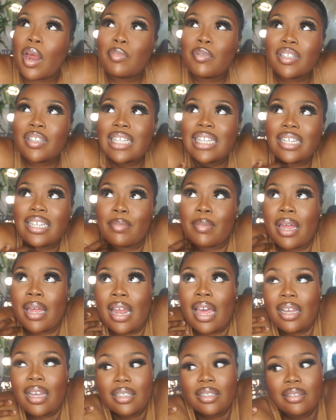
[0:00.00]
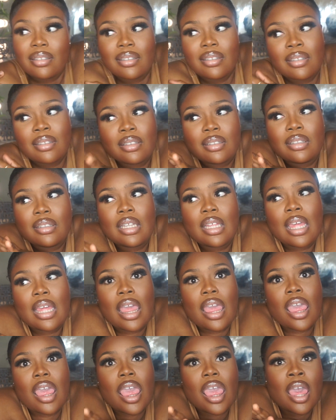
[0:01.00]
I'm just thinking about it like,
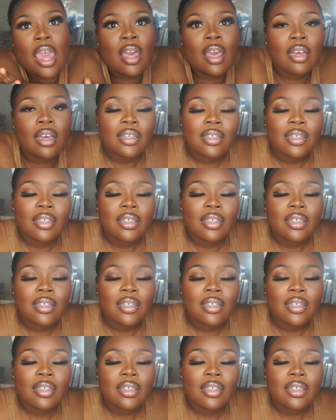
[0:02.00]
eh.